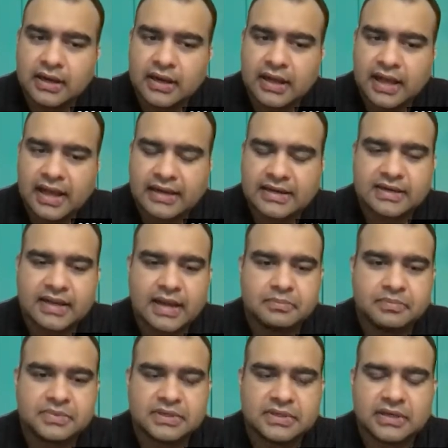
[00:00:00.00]
and adapt
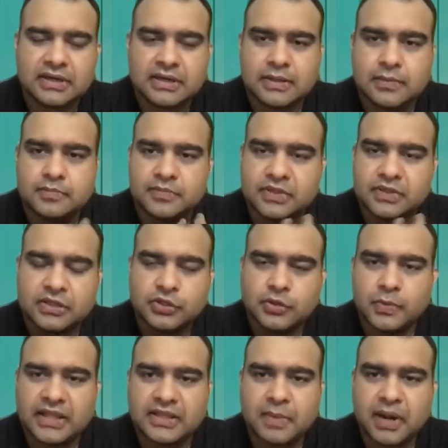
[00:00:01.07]
the new
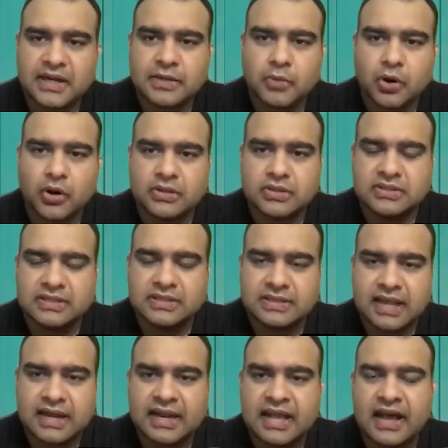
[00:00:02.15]
mathematical models, and
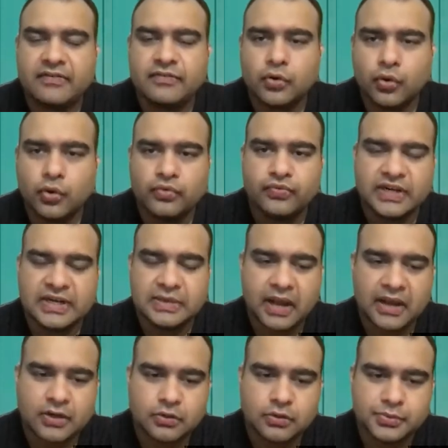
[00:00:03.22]
that have core
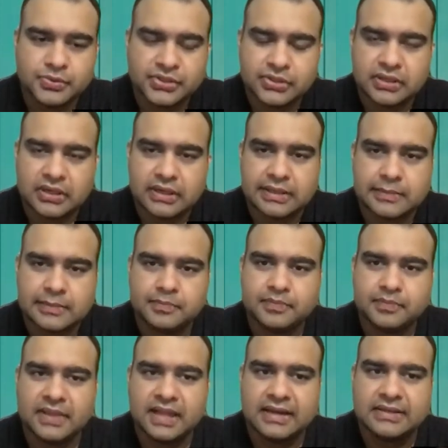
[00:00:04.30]
feedback loops
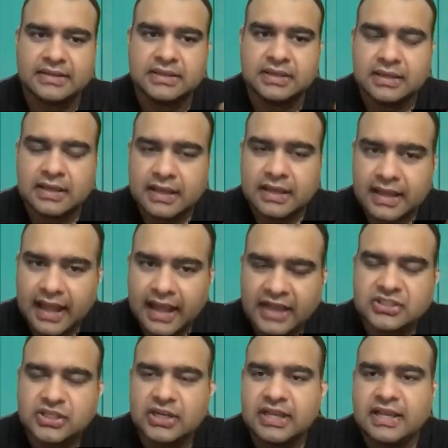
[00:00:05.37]
that
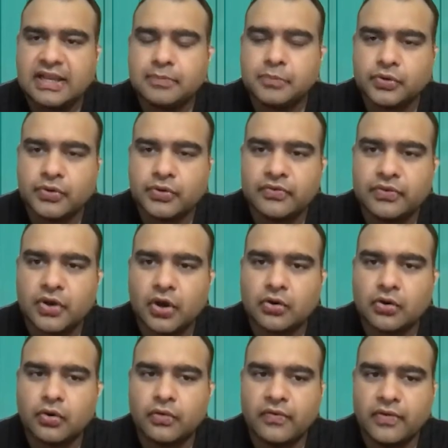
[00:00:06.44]
actually improve your
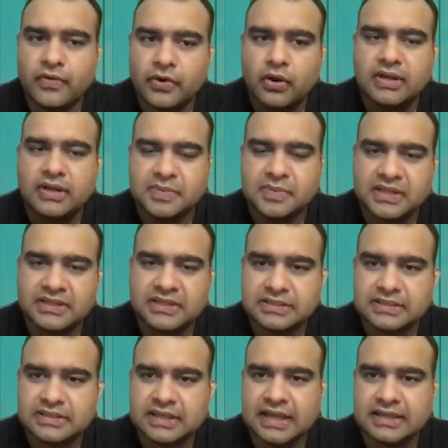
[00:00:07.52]
overall
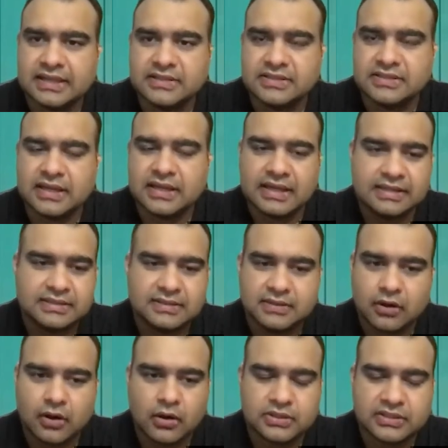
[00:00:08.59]
experience and
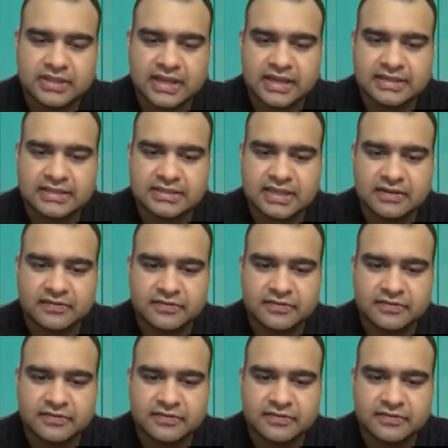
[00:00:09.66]
on the site itself.